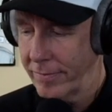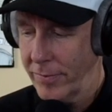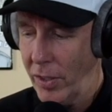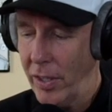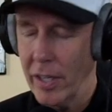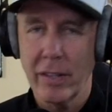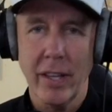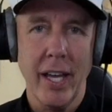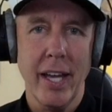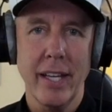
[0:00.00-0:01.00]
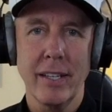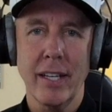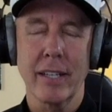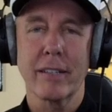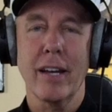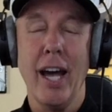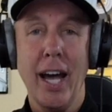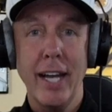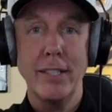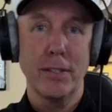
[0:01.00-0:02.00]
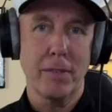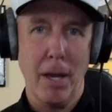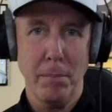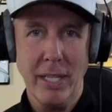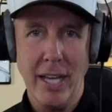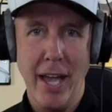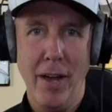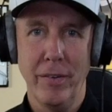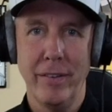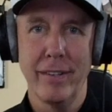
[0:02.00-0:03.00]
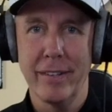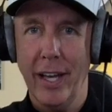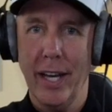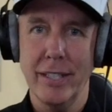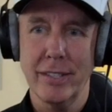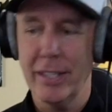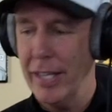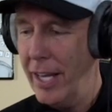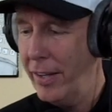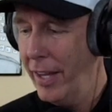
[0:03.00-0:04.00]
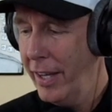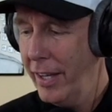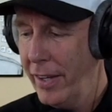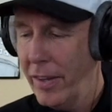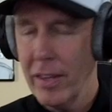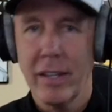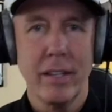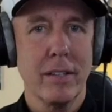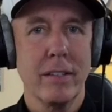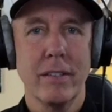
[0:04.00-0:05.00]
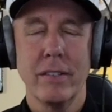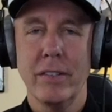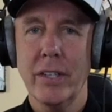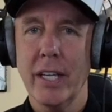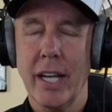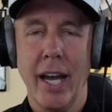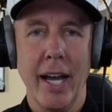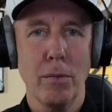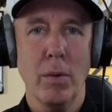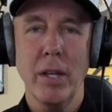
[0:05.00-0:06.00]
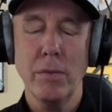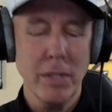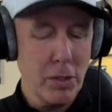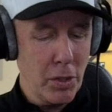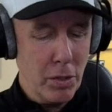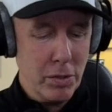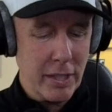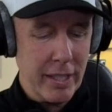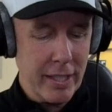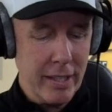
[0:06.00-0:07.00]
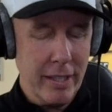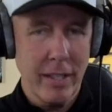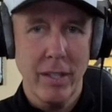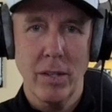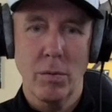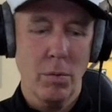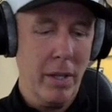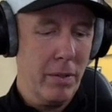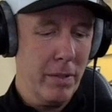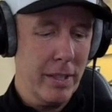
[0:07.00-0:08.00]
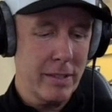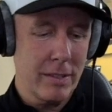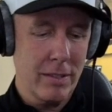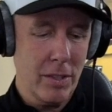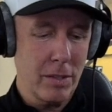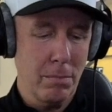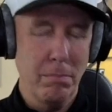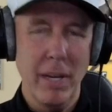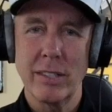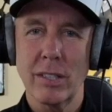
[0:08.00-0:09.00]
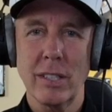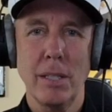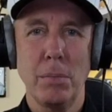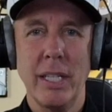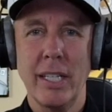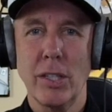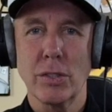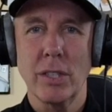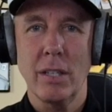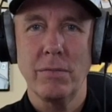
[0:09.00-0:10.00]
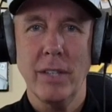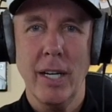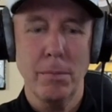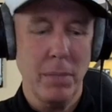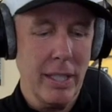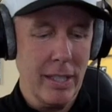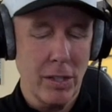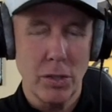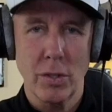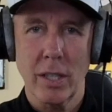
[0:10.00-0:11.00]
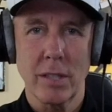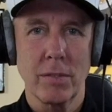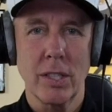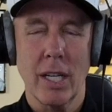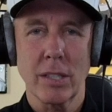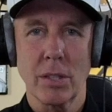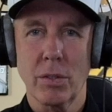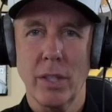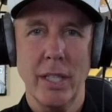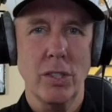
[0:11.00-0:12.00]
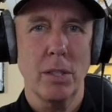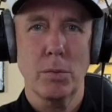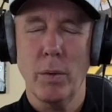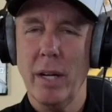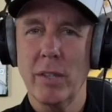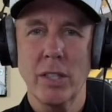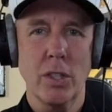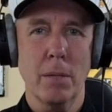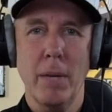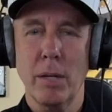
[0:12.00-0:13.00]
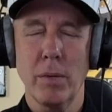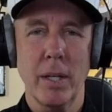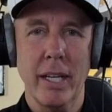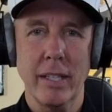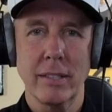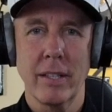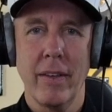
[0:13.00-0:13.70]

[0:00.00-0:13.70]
You hear that? Like, highs have got me down. The highs and the down. You get high, whether it's using, whether it's just mentally beating yourself up, being in destructive or toxic relationships, whatever it is, you can make it what it is.